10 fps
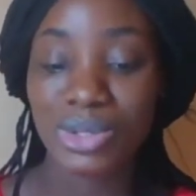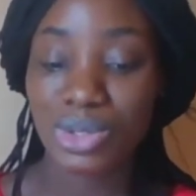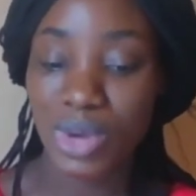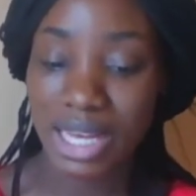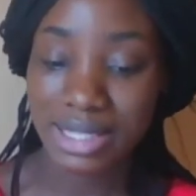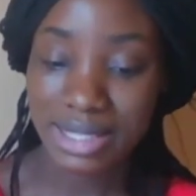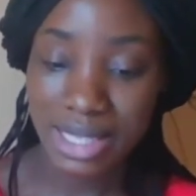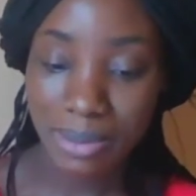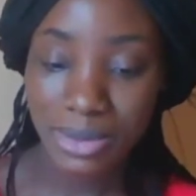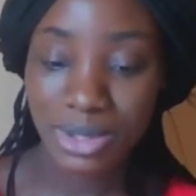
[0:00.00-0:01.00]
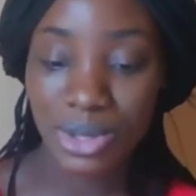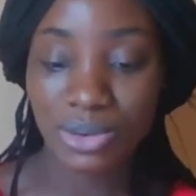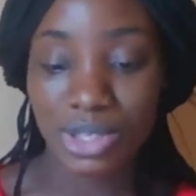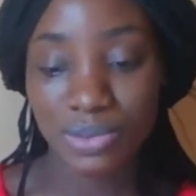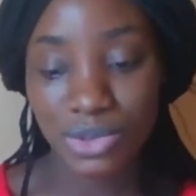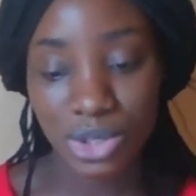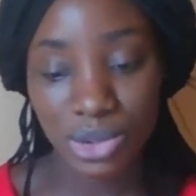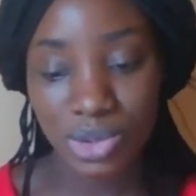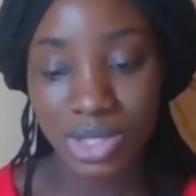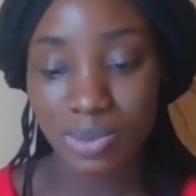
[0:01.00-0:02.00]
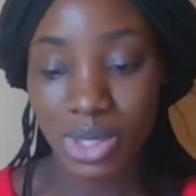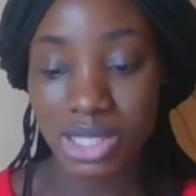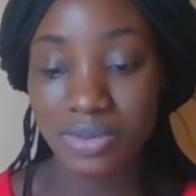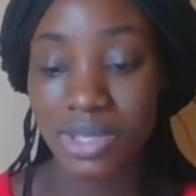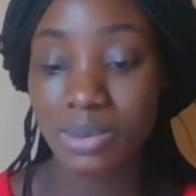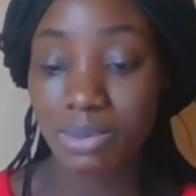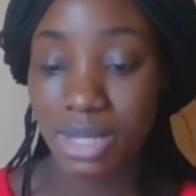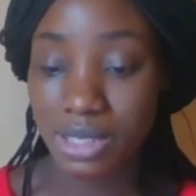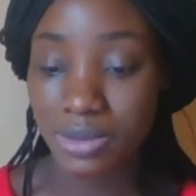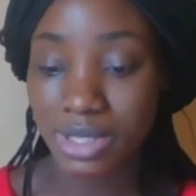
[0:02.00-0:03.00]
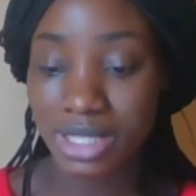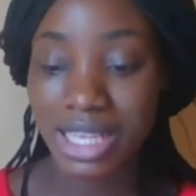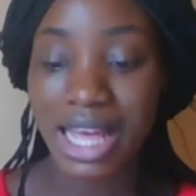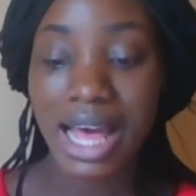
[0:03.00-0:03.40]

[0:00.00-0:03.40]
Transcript: to accept or refuse specific meals,